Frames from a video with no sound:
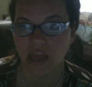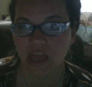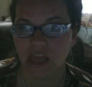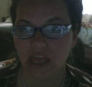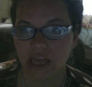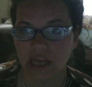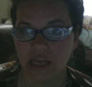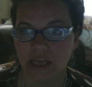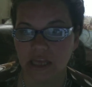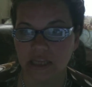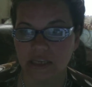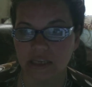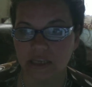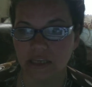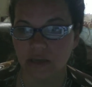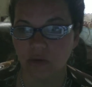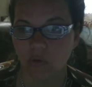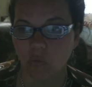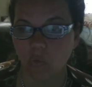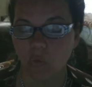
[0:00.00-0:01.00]
And
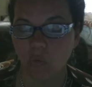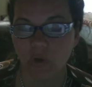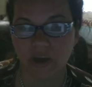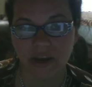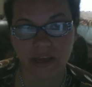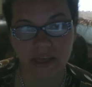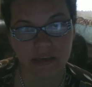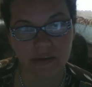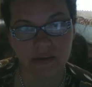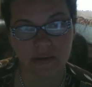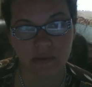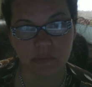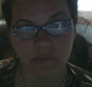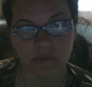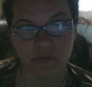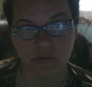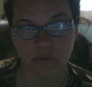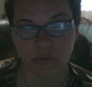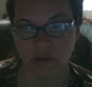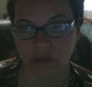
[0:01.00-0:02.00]
what I ended up
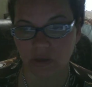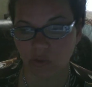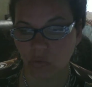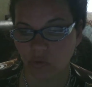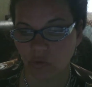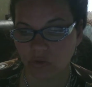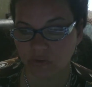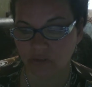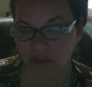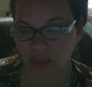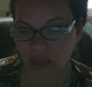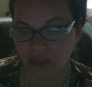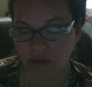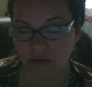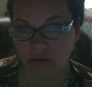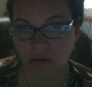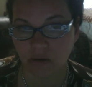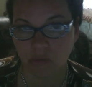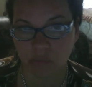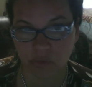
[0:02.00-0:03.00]
doing was I
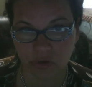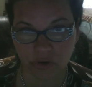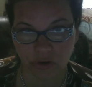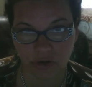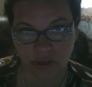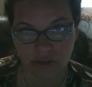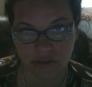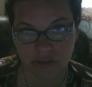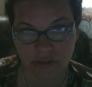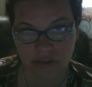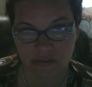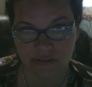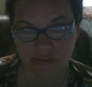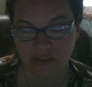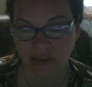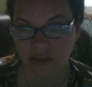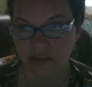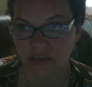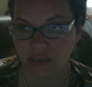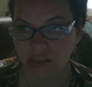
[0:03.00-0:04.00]
ended up learning these
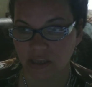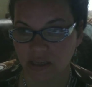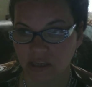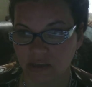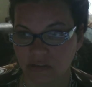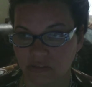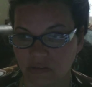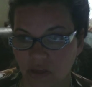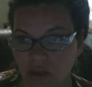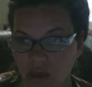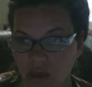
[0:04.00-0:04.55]
techniques,